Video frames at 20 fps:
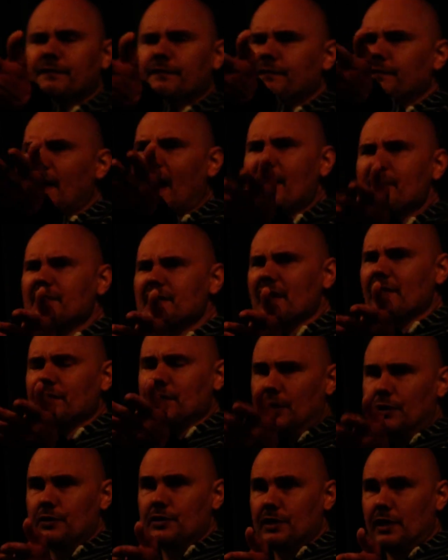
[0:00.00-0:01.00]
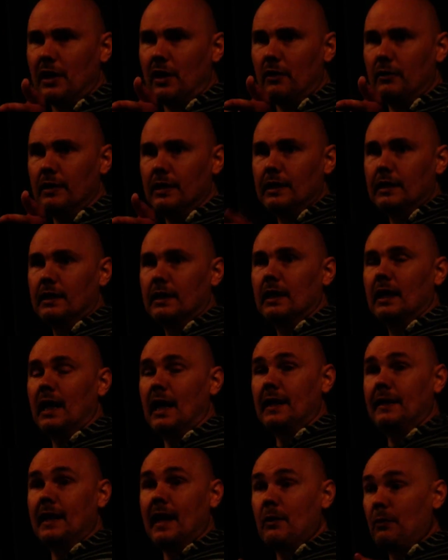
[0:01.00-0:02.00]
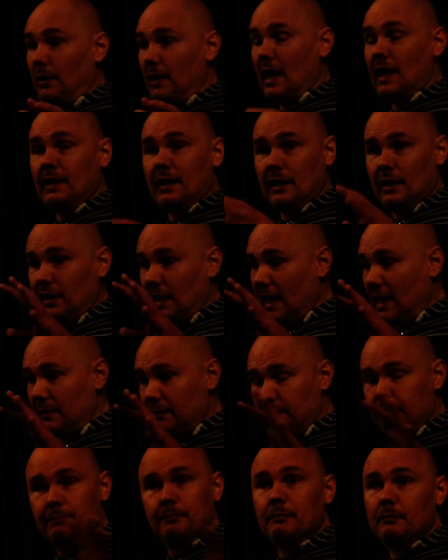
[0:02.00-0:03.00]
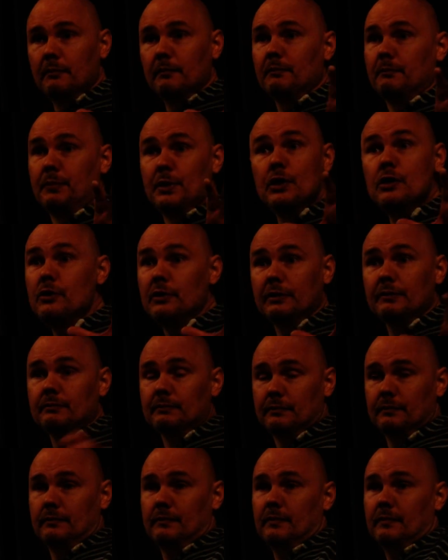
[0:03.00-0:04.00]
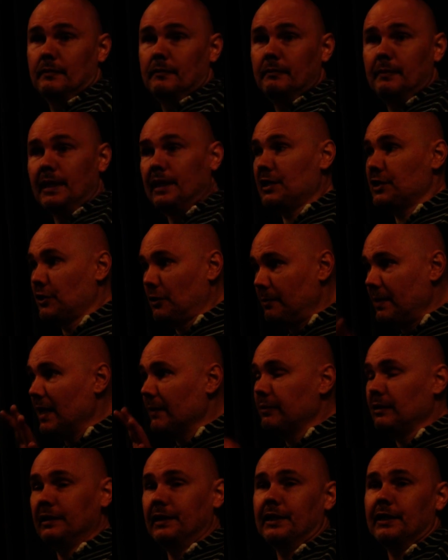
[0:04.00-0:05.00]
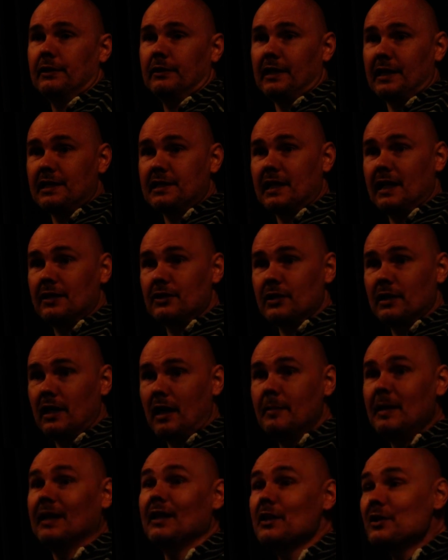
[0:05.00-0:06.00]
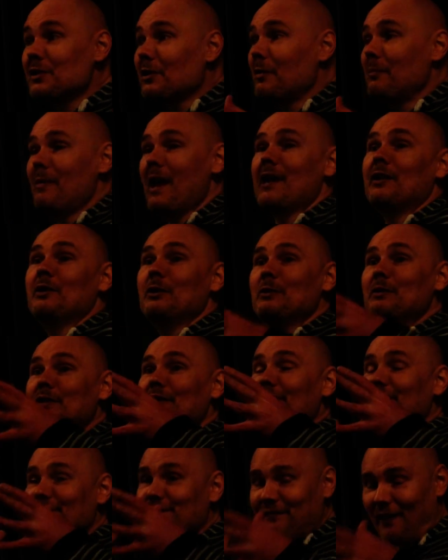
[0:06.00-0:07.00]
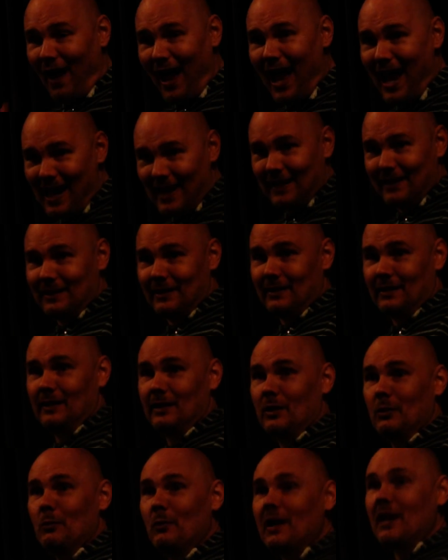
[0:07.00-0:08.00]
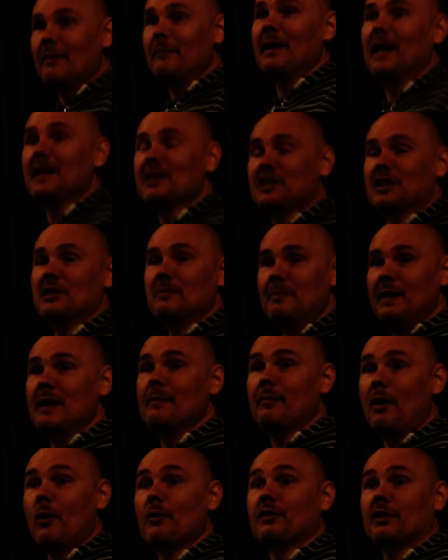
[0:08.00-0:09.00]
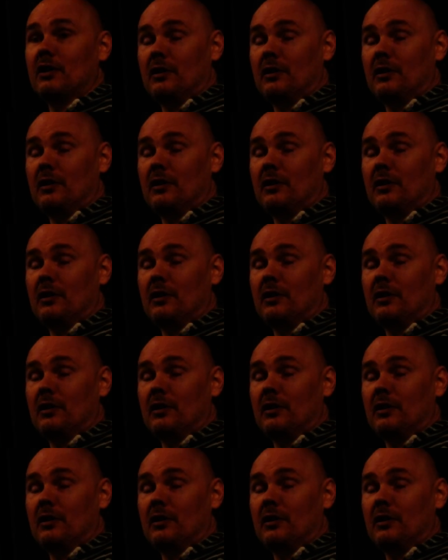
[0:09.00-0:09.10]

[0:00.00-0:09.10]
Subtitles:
5-7 years ago, and they get booed because they're being political on stage. I mean, these are men who define what it means to be both